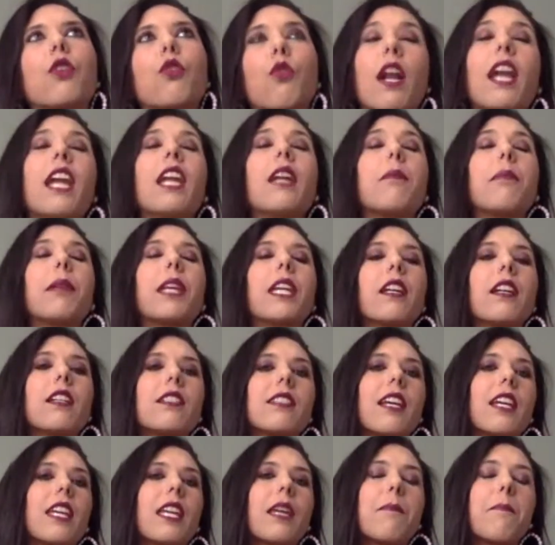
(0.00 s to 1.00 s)
great
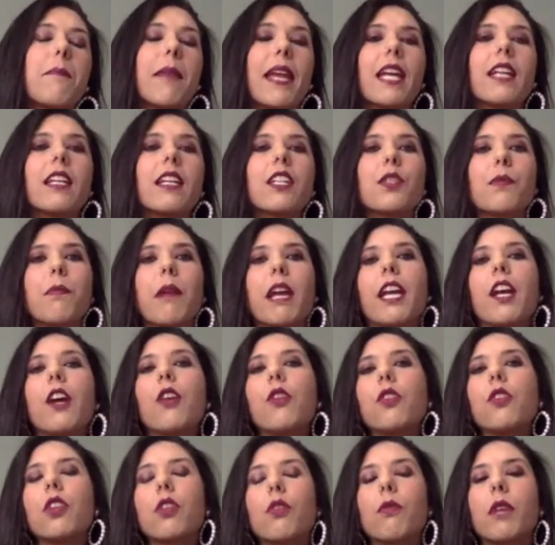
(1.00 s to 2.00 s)
because I can manage my
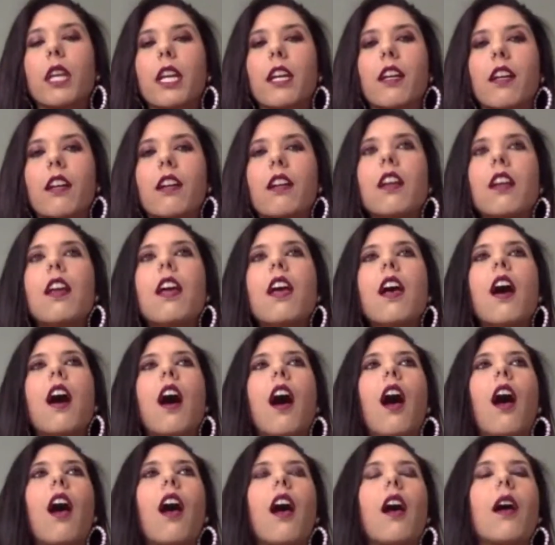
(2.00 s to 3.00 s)
own career.
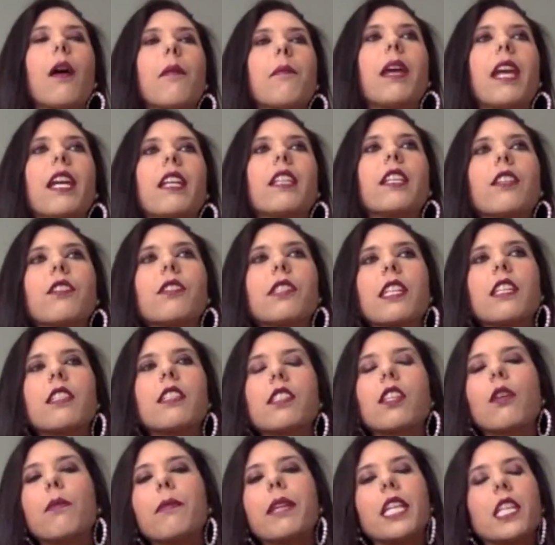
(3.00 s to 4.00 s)
And you see
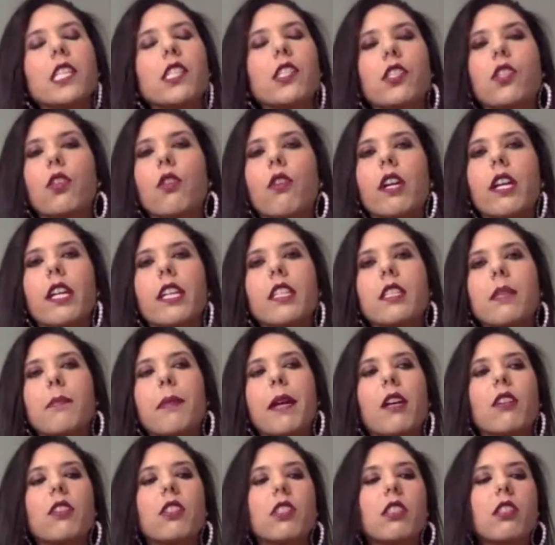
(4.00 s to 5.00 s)
so many stories
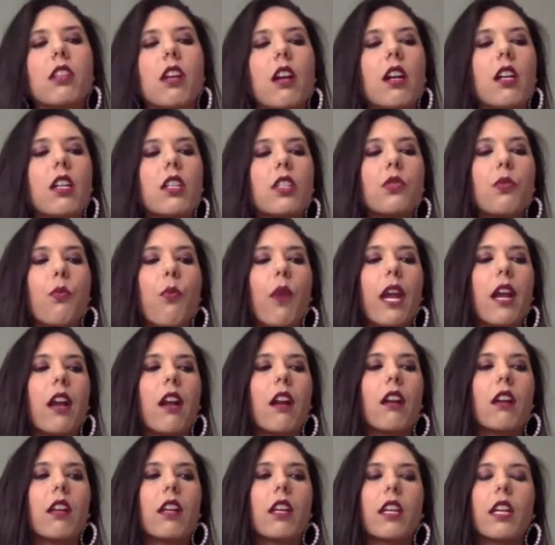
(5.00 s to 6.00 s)
about stars
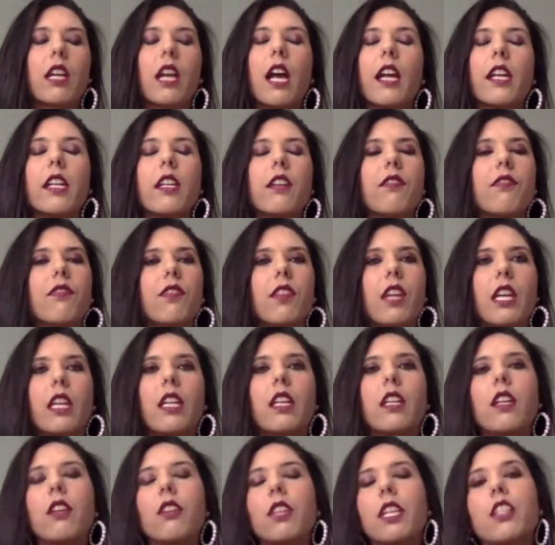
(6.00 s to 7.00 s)
where kind of,
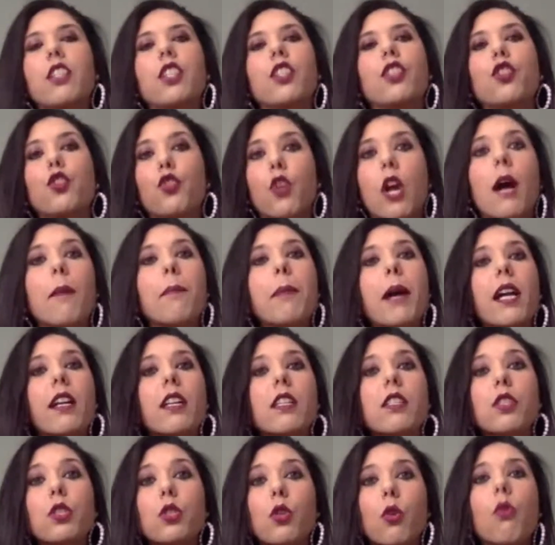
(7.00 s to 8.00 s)
they just drop out
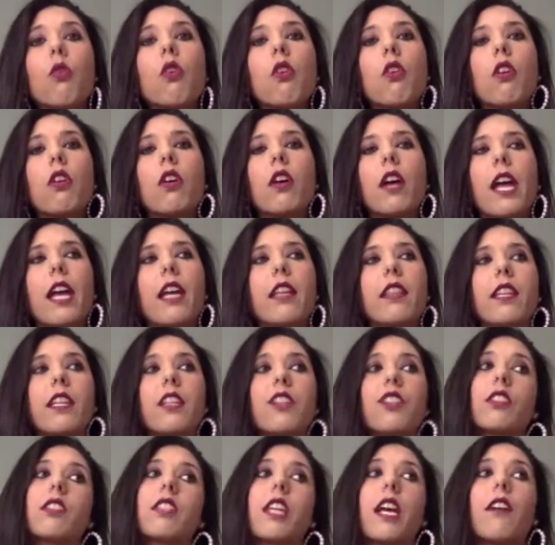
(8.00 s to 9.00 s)
of school and they
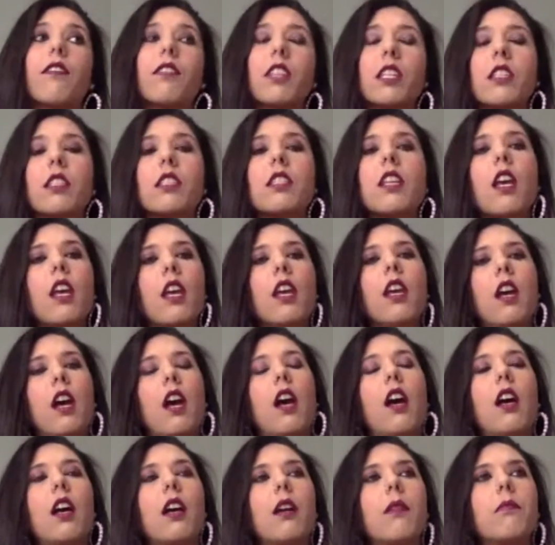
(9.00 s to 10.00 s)
just have this
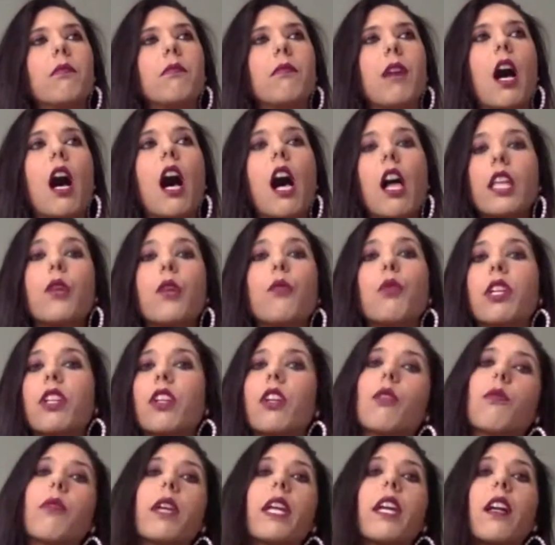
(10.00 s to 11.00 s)
Hollywood
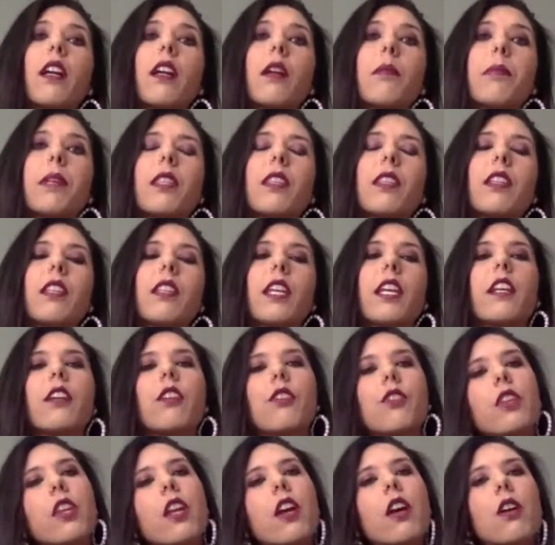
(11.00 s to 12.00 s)
career, but then they
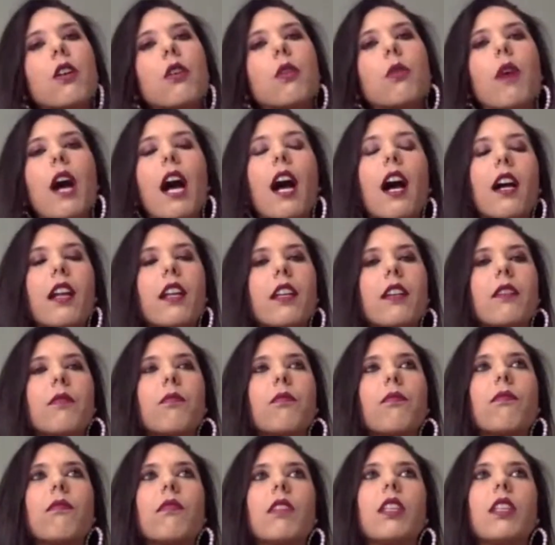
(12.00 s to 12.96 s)
don't know how to